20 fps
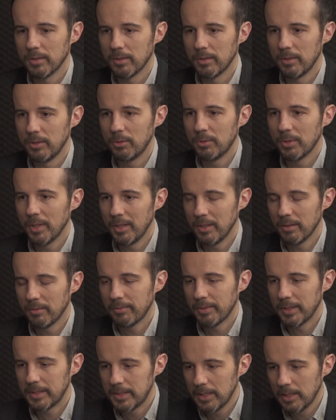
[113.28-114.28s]
Ukrainian
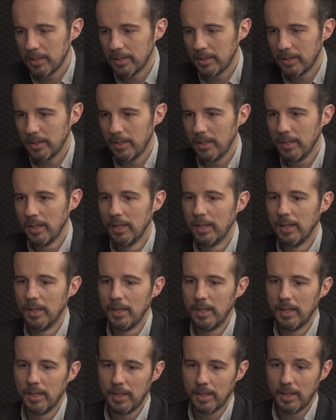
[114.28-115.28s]
facility.
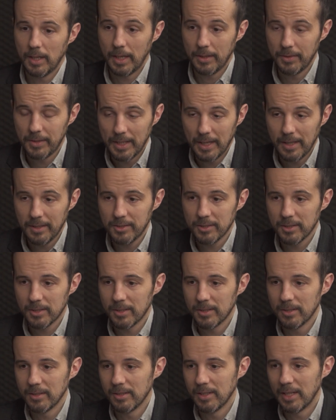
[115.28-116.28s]
And the
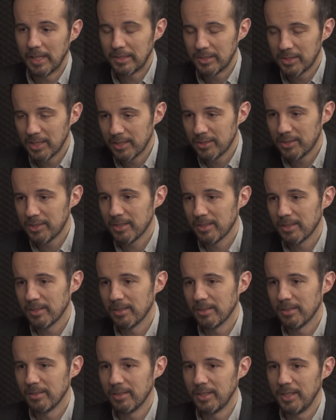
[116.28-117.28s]
other
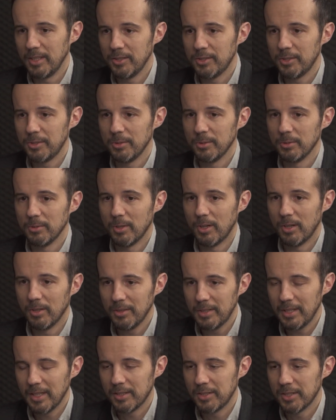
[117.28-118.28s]
essential issue on
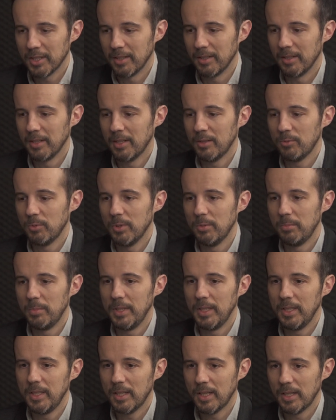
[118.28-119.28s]
the agenda will be